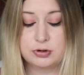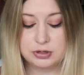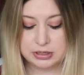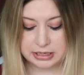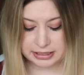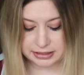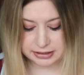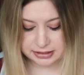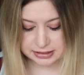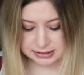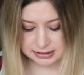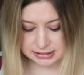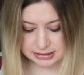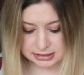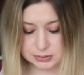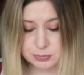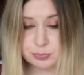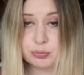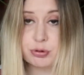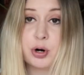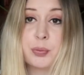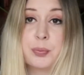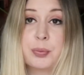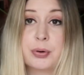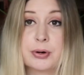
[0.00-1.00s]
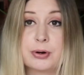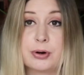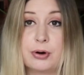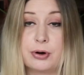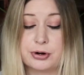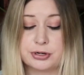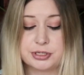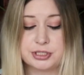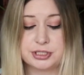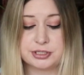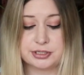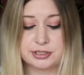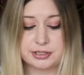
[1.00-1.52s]
Like this is proper
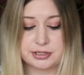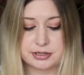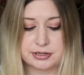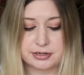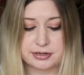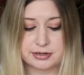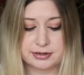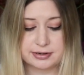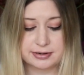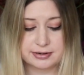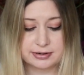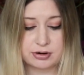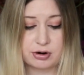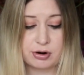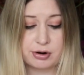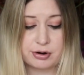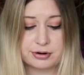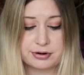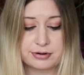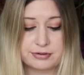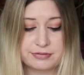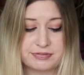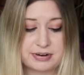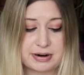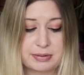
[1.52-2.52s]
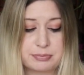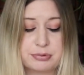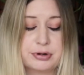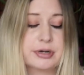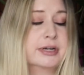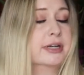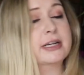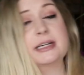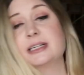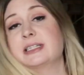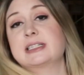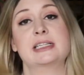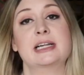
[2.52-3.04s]
cotton
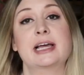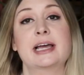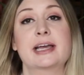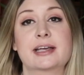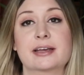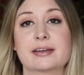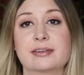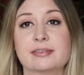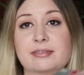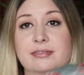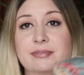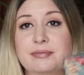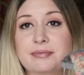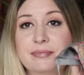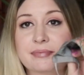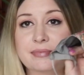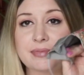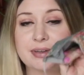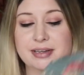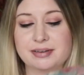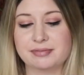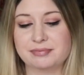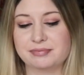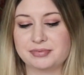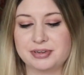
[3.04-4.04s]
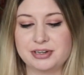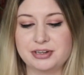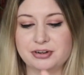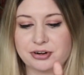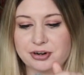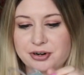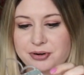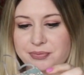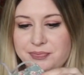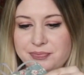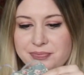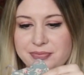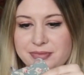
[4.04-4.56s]
fabric. It's like, you
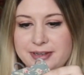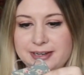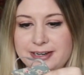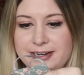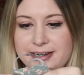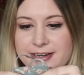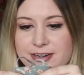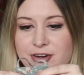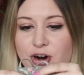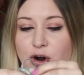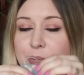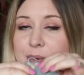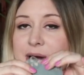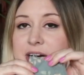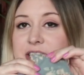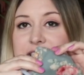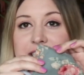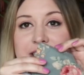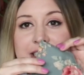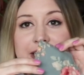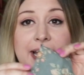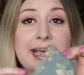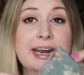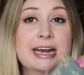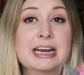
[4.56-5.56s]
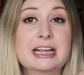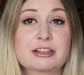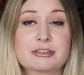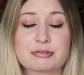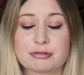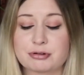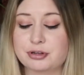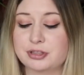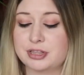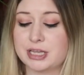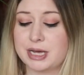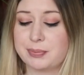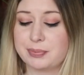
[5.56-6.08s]
know, not much is getting
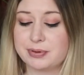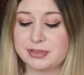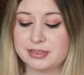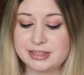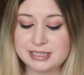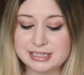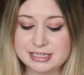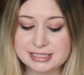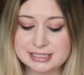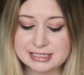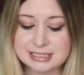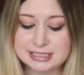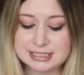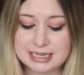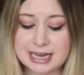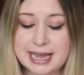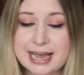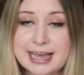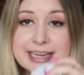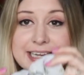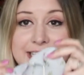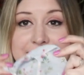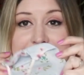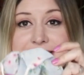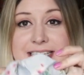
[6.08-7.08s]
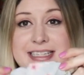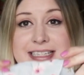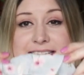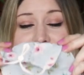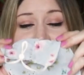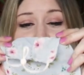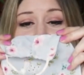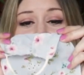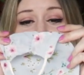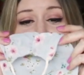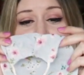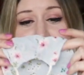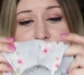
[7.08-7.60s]
through there, but this is, I can
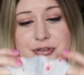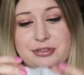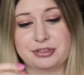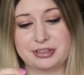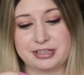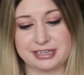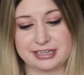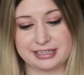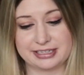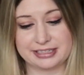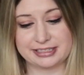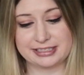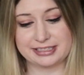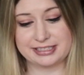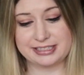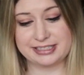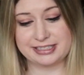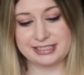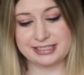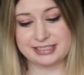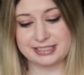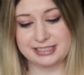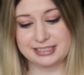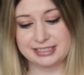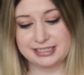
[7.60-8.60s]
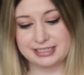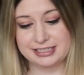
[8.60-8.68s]
see through this.